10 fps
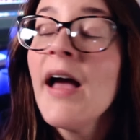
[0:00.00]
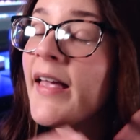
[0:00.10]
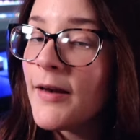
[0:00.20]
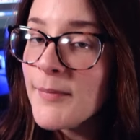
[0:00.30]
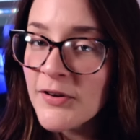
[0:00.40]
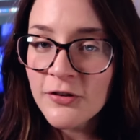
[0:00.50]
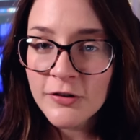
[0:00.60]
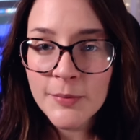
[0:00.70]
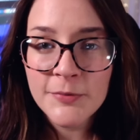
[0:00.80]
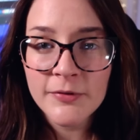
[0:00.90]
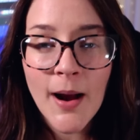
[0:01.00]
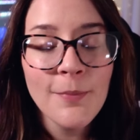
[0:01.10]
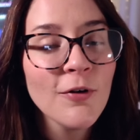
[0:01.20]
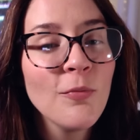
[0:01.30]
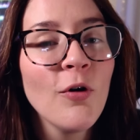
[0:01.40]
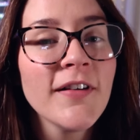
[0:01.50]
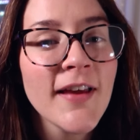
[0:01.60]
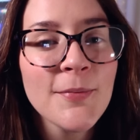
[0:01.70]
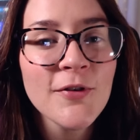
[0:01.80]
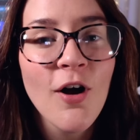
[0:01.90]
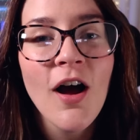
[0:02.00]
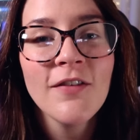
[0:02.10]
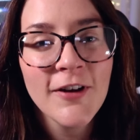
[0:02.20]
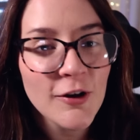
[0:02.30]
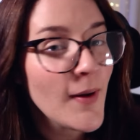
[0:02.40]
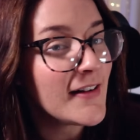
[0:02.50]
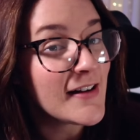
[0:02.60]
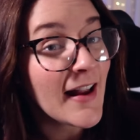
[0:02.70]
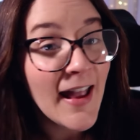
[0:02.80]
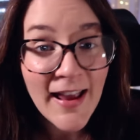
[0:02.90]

Again, be sure to subscribe for more tips on video editing